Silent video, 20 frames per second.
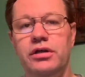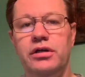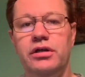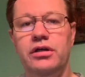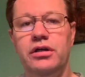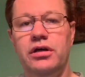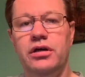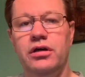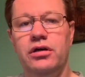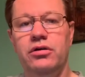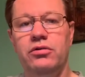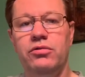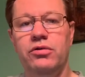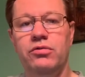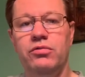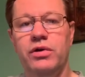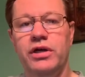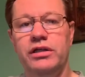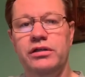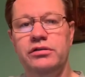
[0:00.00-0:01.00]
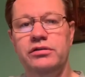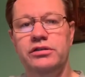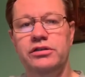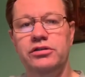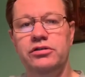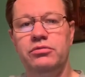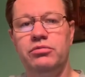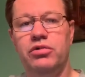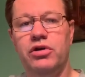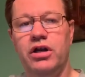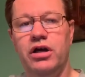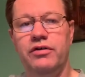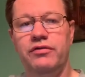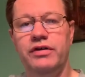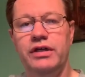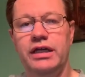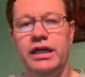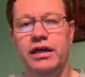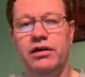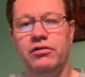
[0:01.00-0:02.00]
we're well into the profit
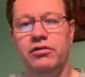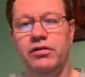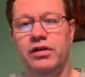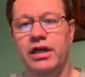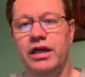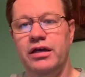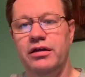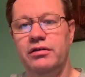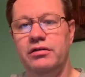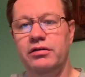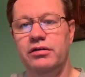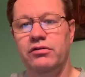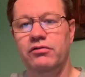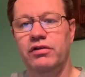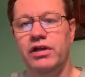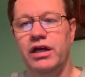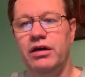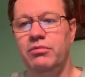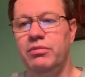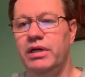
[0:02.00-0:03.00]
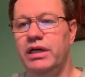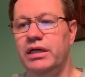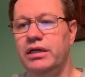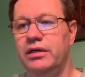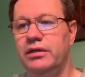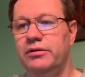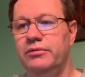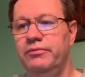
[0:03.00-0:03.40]
now on that buy.